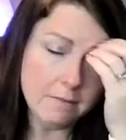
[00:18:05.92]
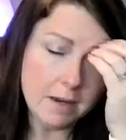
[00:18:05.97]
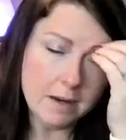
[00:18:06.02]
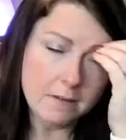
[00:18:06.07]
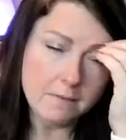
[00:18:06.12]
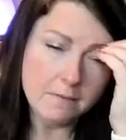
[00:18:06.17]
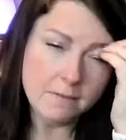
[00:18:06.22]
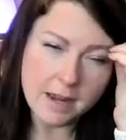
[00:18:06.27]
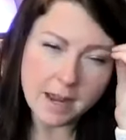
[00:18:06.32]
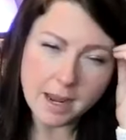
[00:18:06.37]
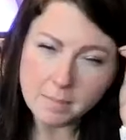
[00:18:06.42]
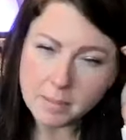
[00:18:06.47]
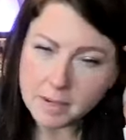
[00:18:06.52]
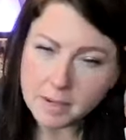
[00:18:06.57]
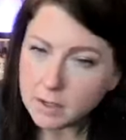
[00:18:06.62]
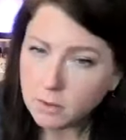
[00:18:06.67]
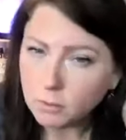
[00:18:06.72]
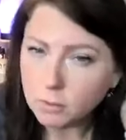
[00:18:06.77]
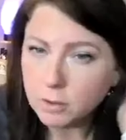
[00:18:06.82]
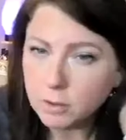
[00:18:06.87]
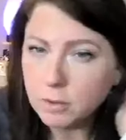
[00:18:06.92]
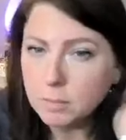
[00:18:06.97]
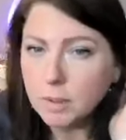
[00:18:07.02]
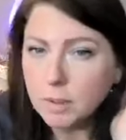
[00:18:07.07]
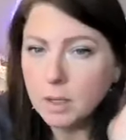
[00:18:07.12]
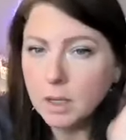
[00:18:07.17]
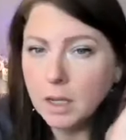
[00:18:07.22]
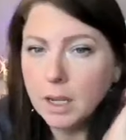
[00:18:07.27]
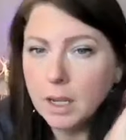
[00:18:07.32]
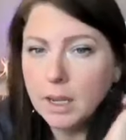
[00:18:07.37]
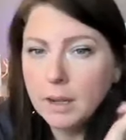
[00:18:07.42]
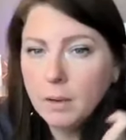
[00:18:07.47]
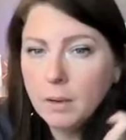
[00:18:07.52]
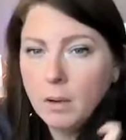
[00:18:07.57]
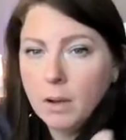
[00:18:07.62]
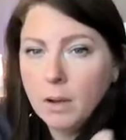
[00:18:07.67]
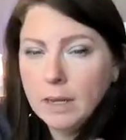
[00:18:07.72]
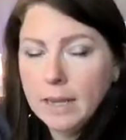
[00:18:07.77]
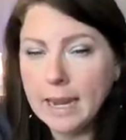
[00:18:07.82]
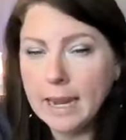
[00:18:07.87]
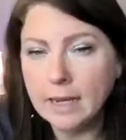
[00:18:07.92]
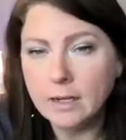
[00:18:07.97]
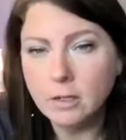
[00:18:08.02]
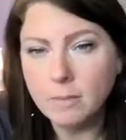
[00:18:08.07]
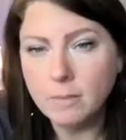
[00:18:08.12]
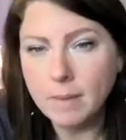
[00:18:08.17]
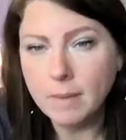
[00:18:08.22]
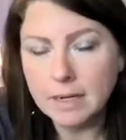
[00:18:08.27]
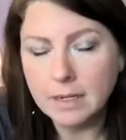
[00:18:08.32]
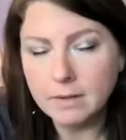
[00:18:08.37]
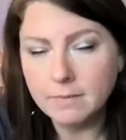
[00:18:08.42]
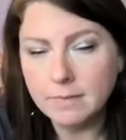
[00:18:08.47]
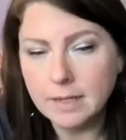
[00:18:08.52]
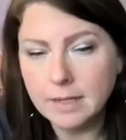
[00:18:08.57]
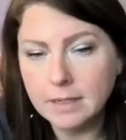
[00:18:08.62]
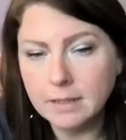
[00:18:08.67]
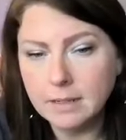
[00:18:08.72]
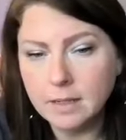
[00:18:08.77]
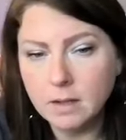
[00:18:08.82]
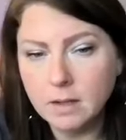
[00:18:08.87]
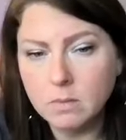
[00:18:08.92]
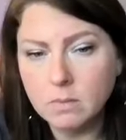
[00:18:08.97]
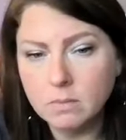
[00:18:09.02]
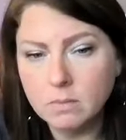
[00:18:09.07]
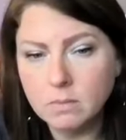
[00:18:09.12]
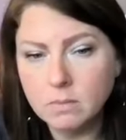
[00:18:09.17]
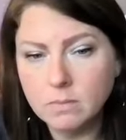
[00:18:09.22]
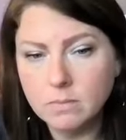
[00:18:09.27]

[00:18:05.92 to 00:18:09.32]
In a VIP group, can you make an event though?